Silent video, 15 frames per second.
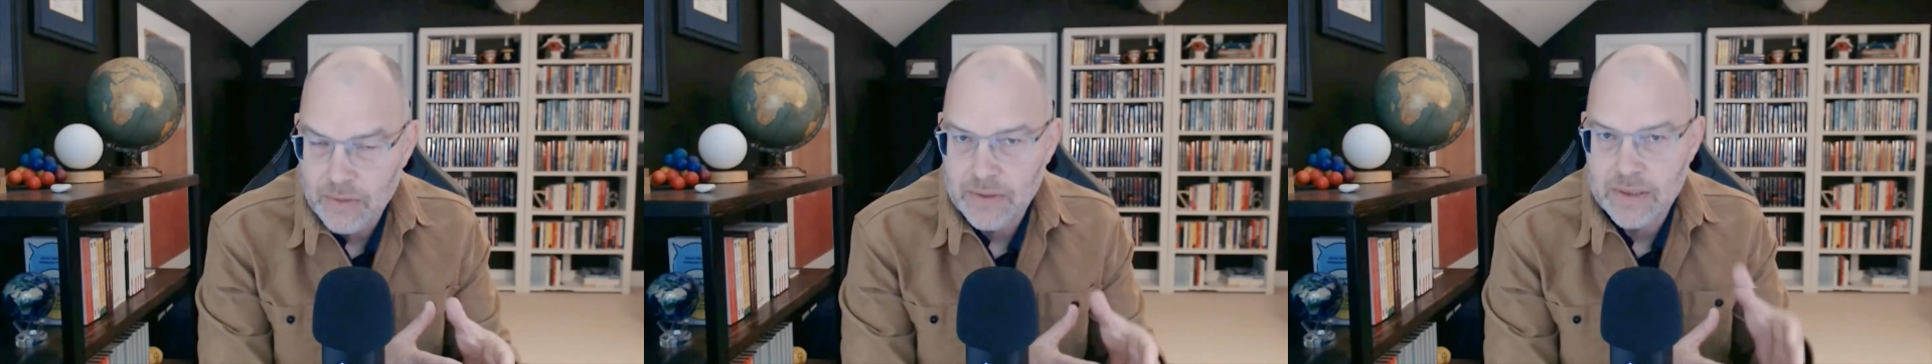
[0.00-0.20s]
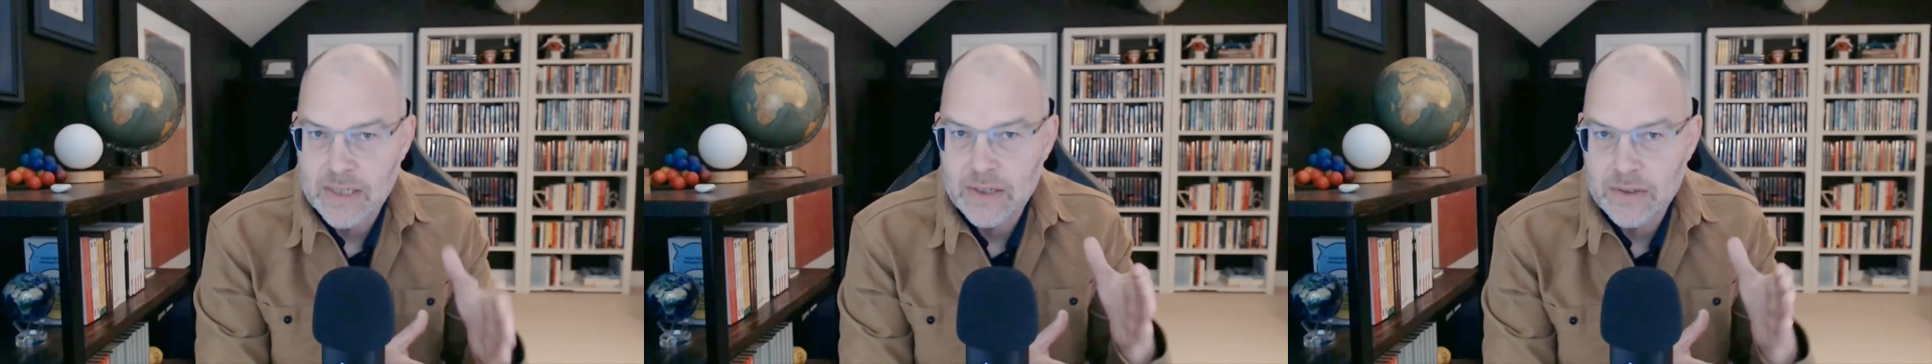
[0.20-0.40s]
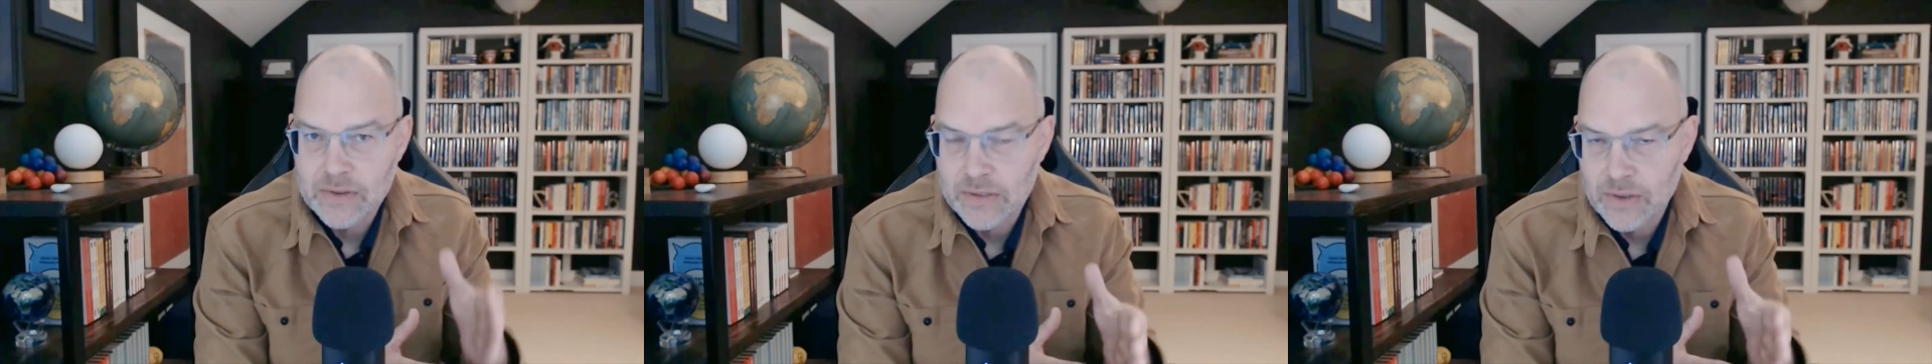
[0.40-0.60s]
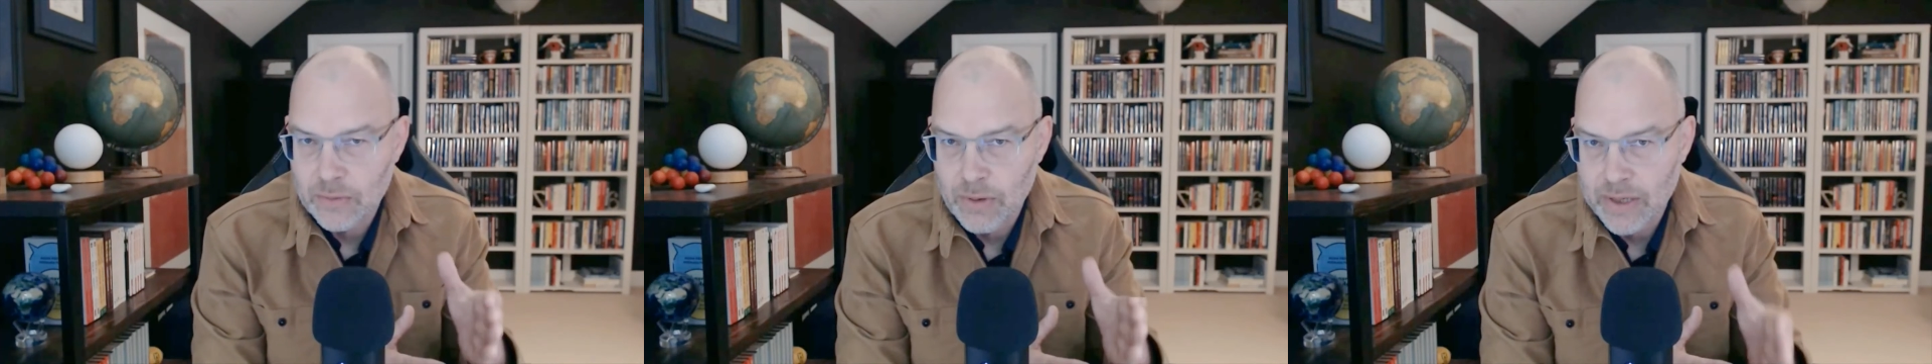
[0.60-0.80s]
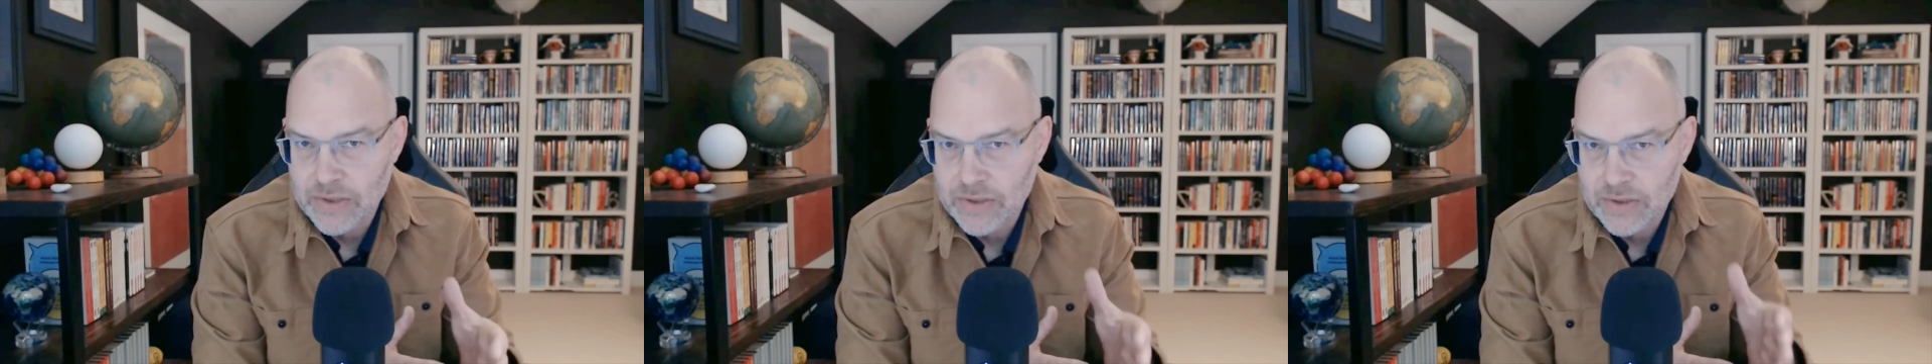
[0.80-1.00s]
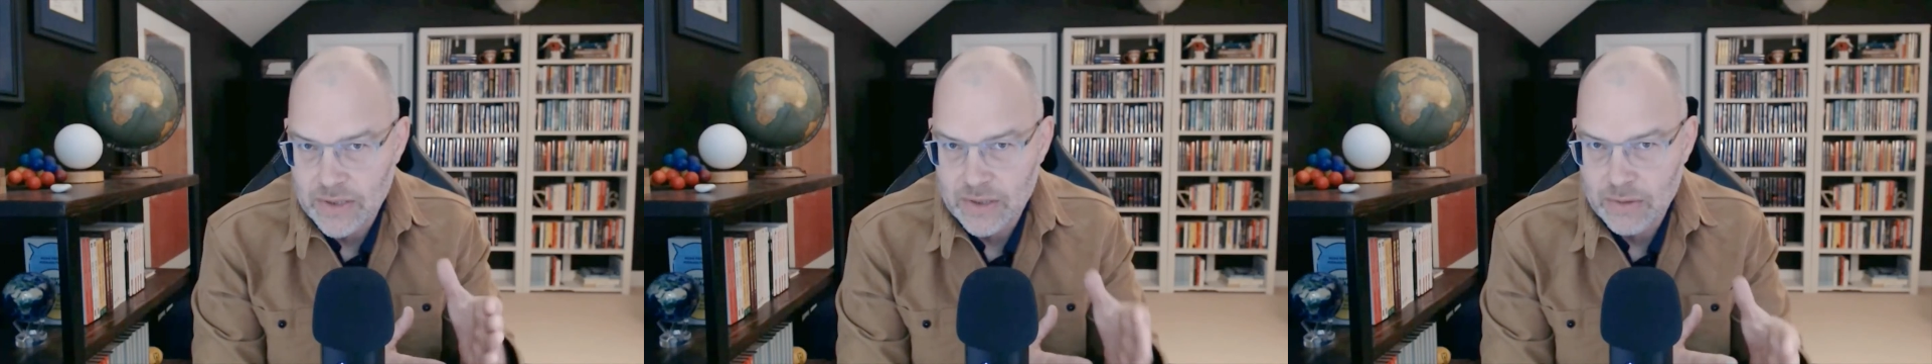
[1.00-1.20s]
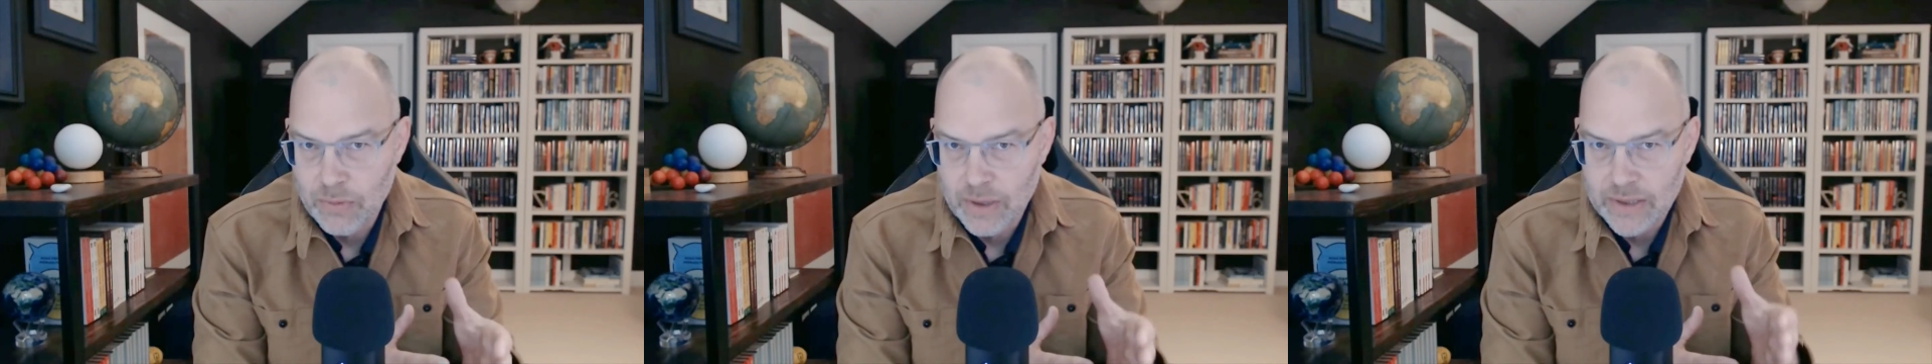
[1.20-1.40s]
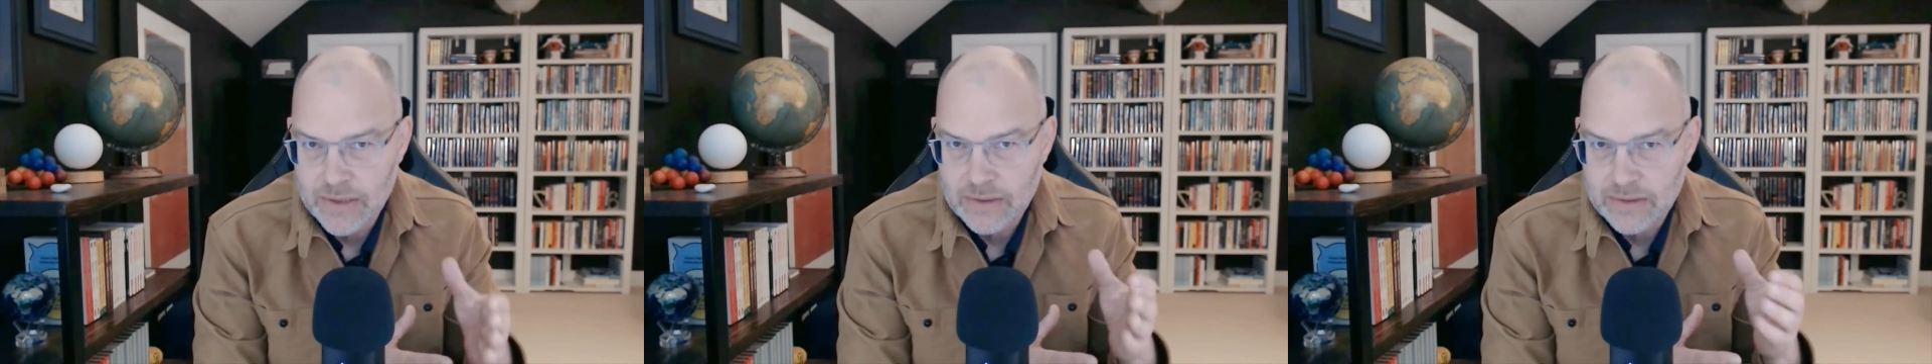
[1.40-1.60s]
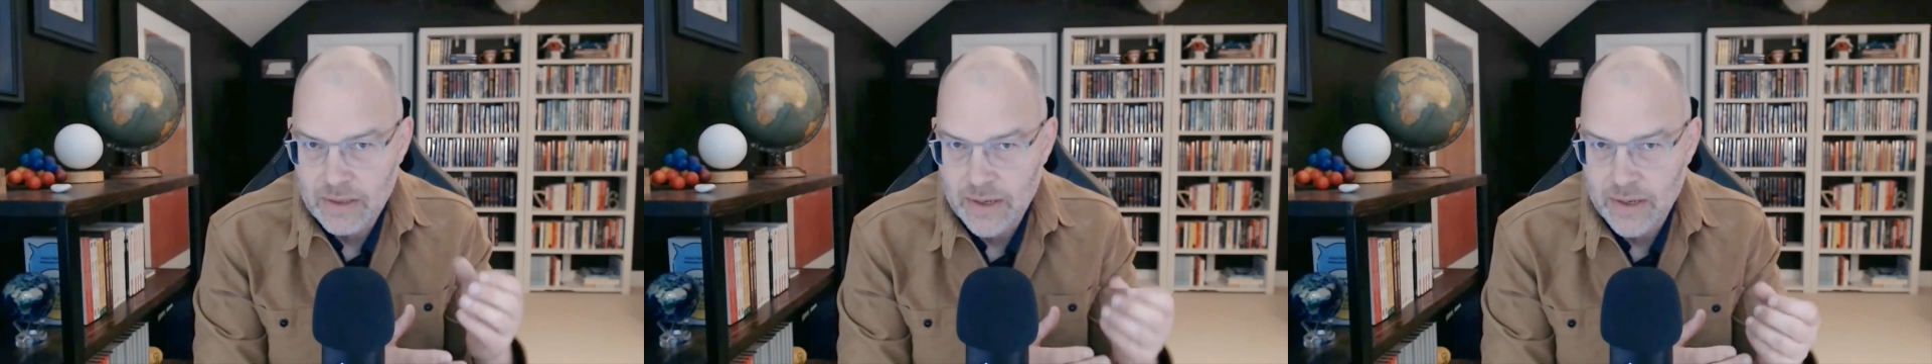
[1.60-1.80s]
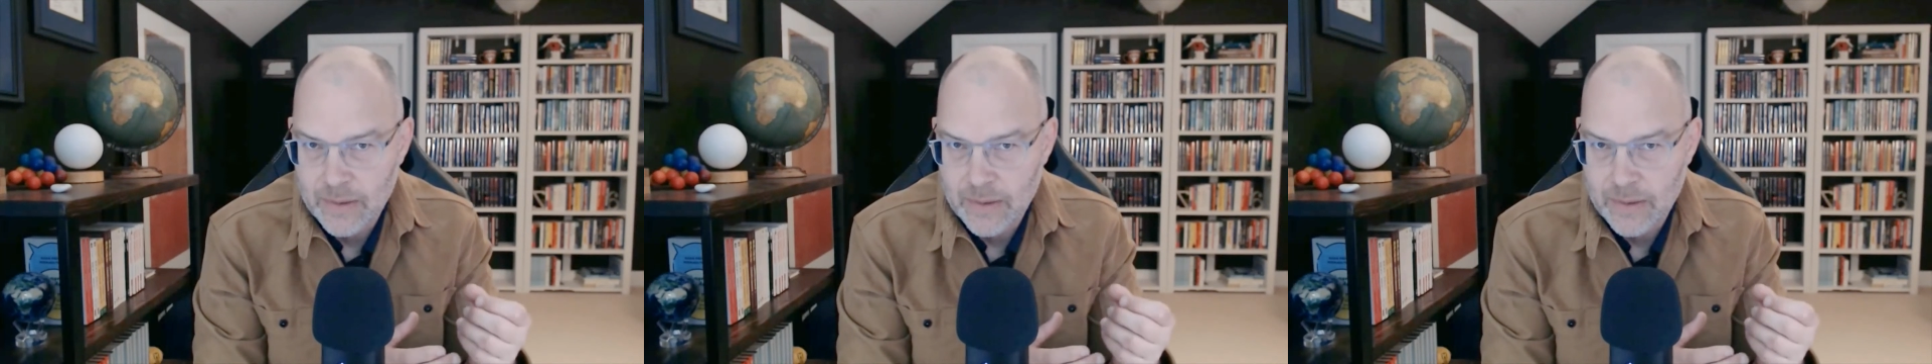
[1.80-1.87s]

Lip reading: And here's the questions that you want to